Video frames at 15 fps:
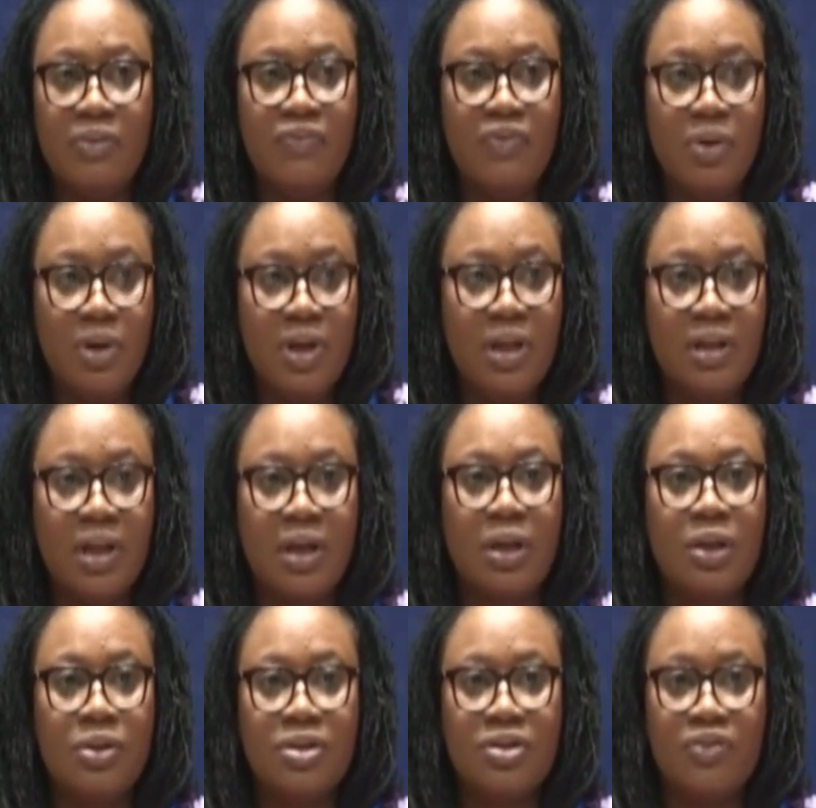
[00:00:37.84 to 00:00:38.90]
Following the
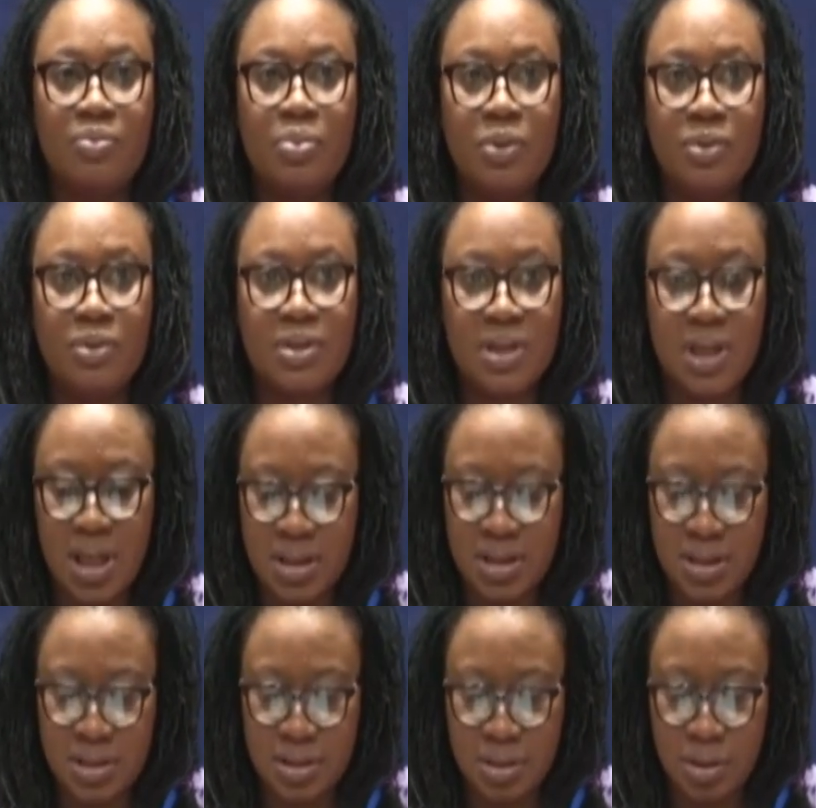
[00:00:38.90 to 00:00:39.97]
close of polls
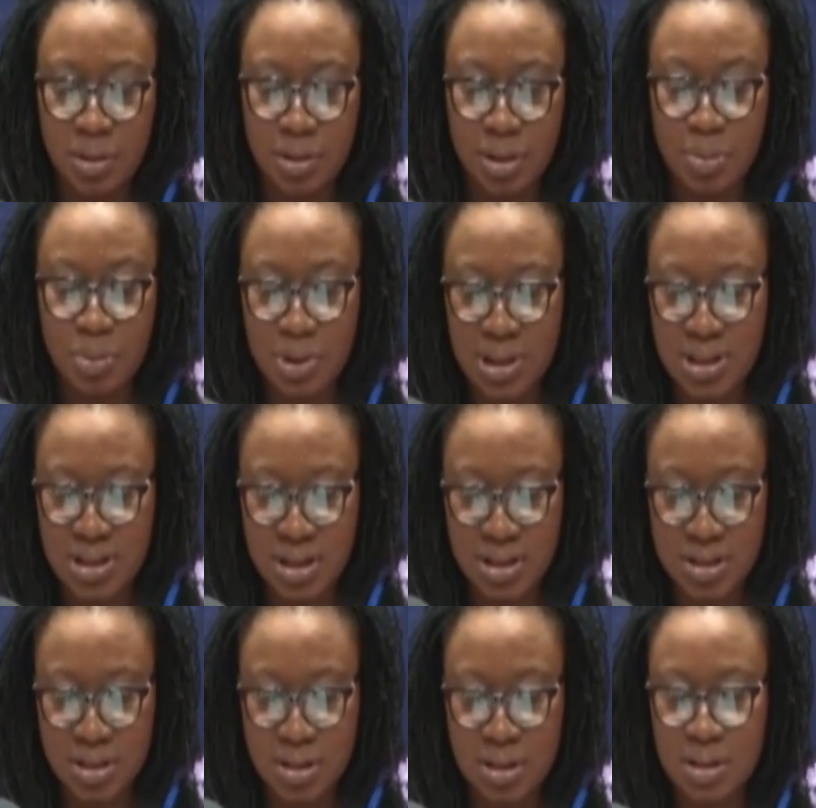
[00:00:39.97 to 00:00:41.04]
at all the polling
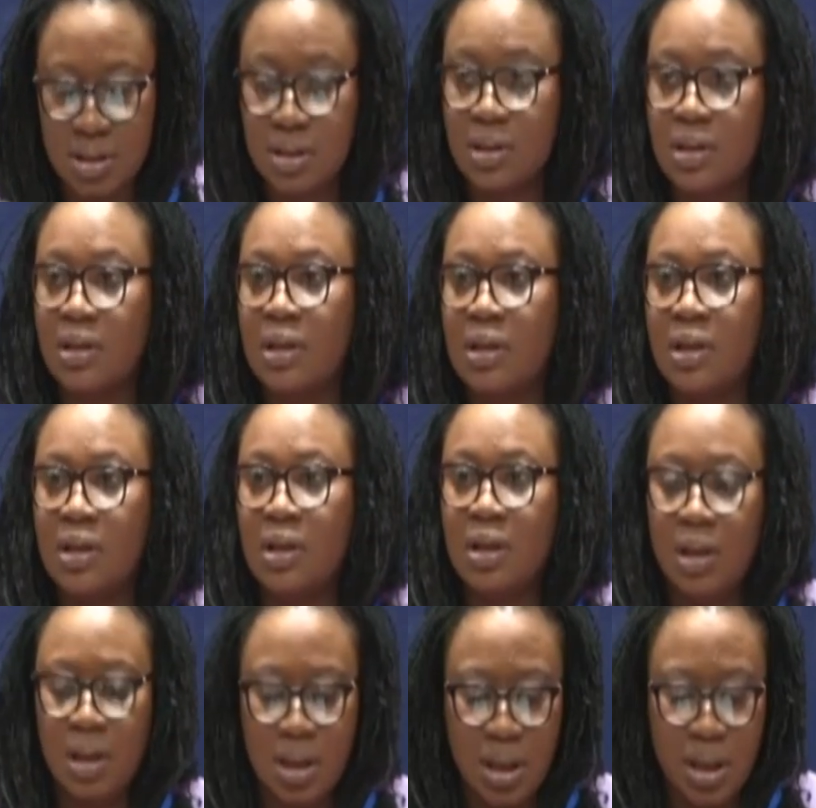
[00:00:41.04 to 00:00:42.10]
stations,
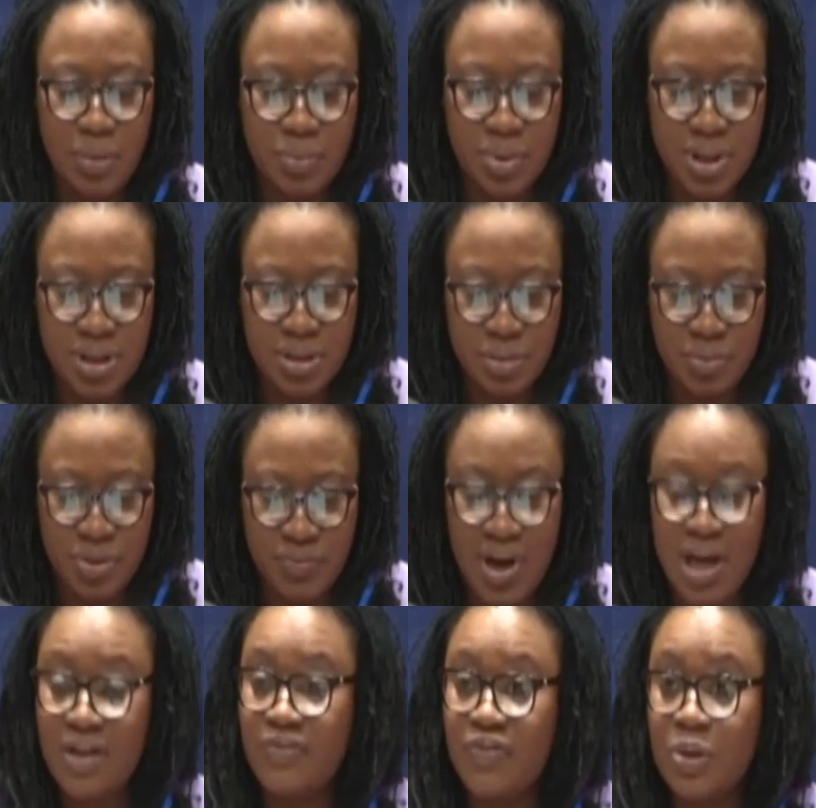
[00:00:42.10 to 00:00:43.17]
we, we've
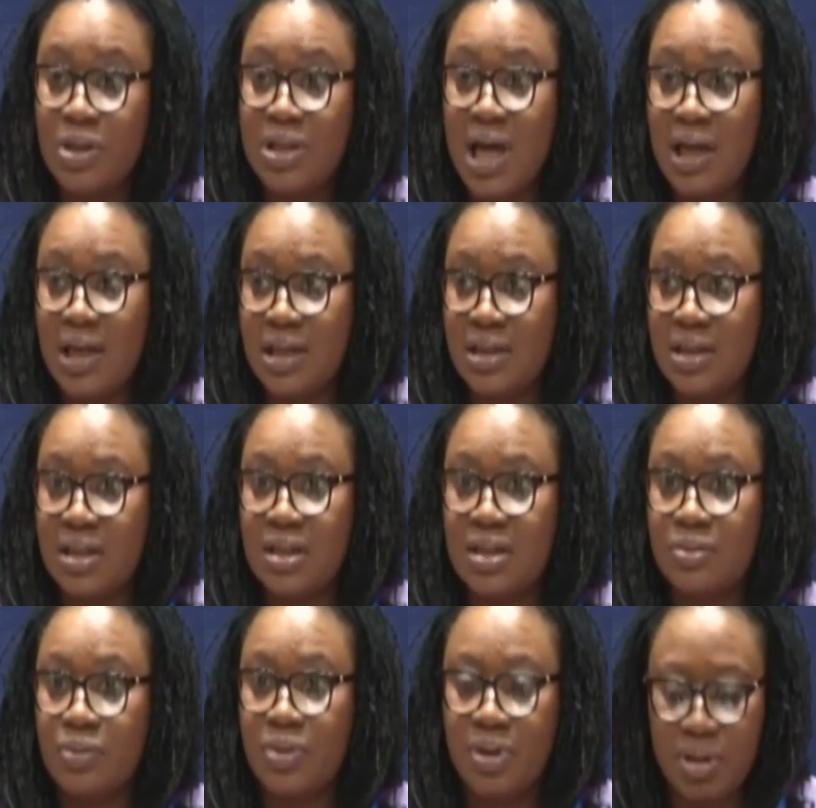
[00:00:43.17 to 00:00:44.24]
had a few
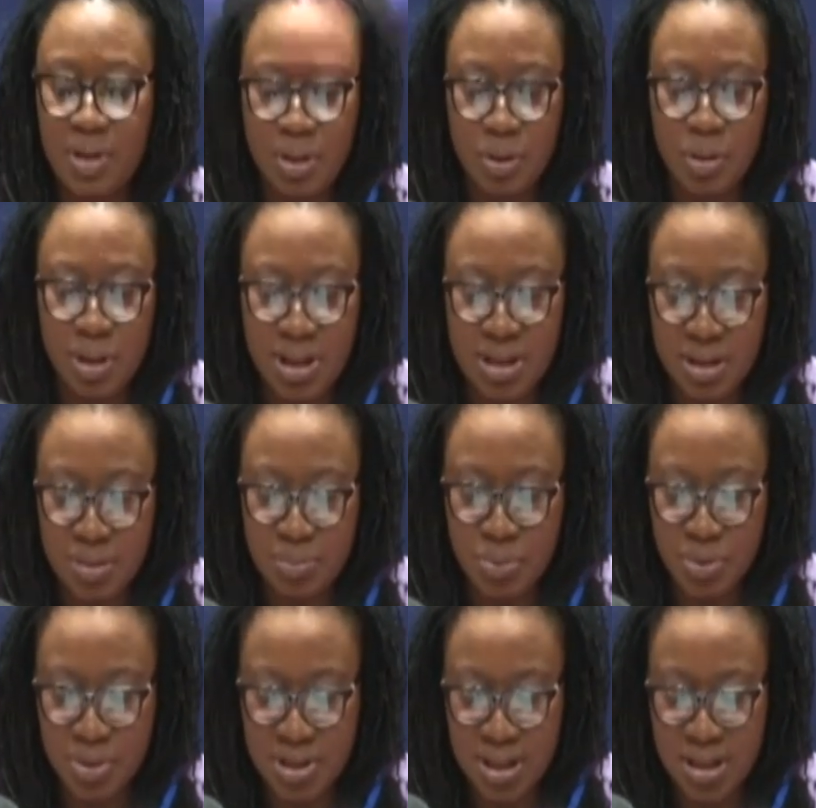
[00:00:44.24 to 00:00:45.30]
challenges with the collation
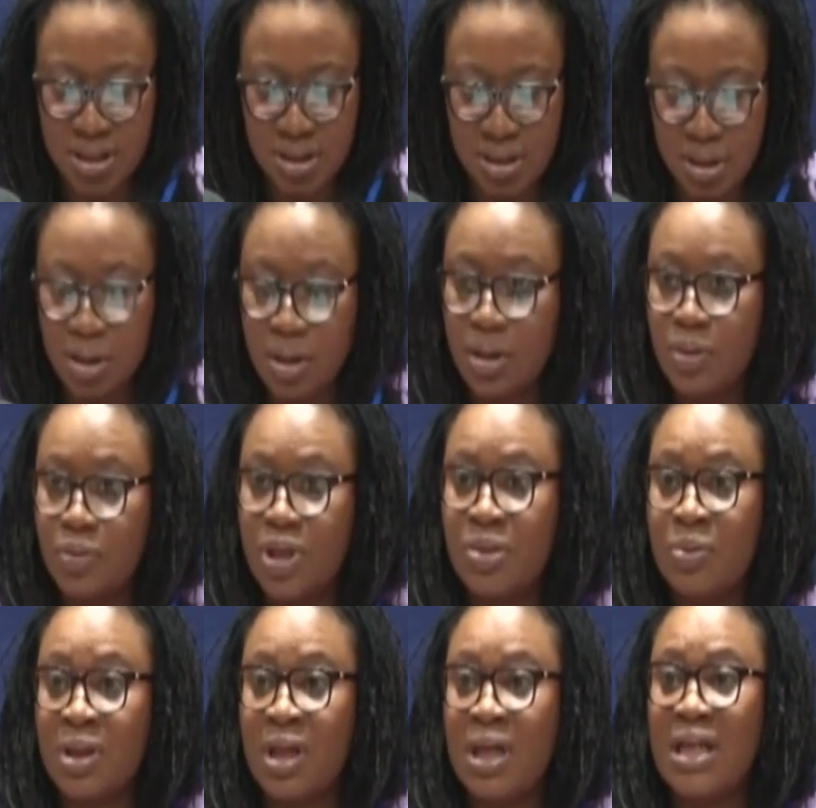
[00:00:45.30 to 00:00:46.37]
process, which
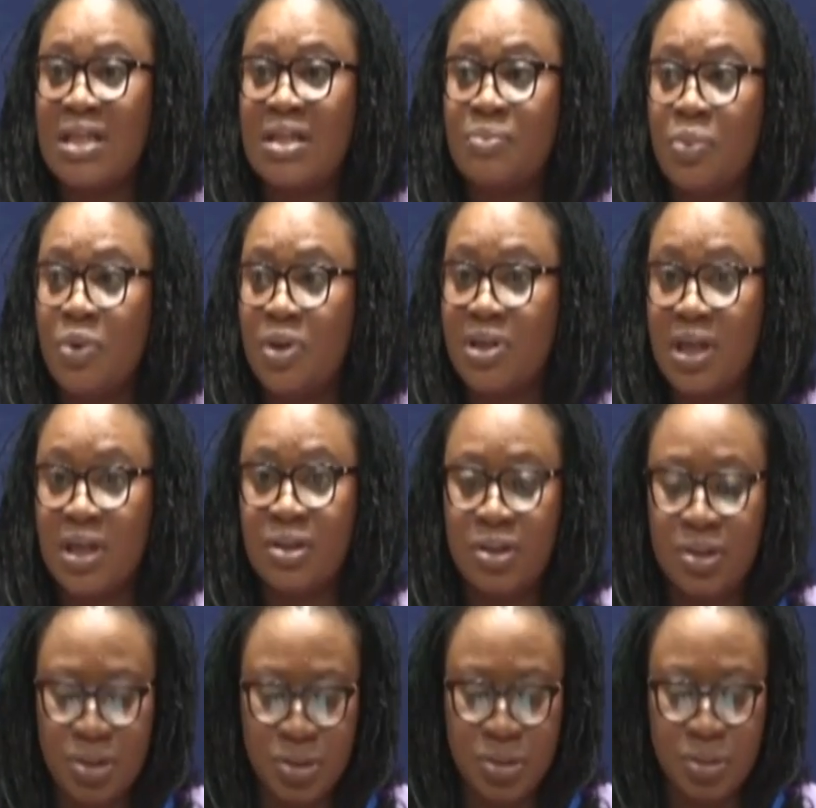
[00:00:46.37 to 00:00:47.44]
we think is
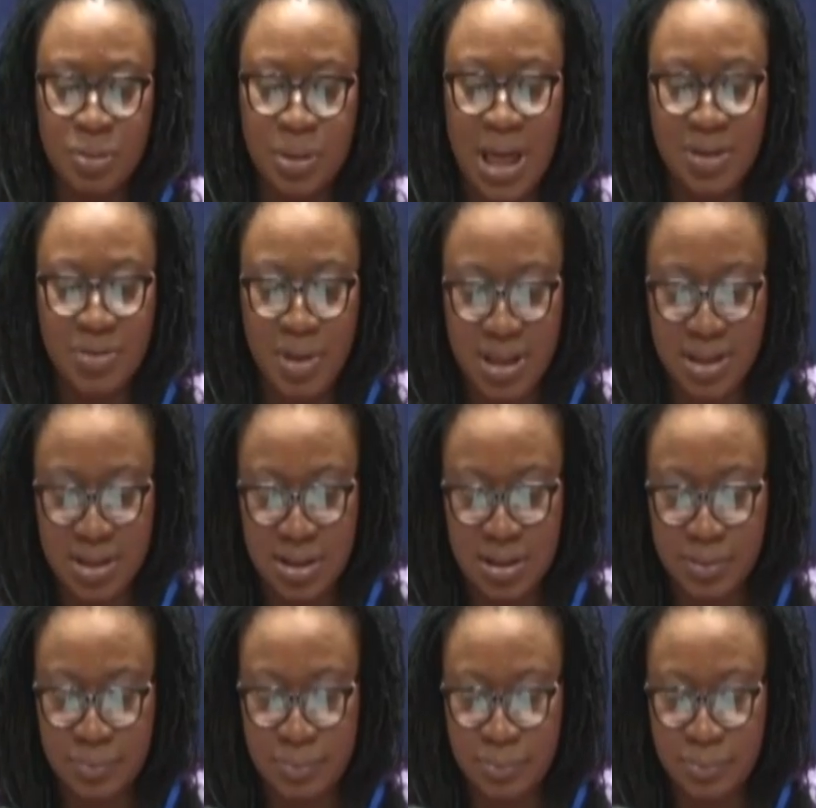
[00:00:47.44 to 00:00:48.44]
important to address.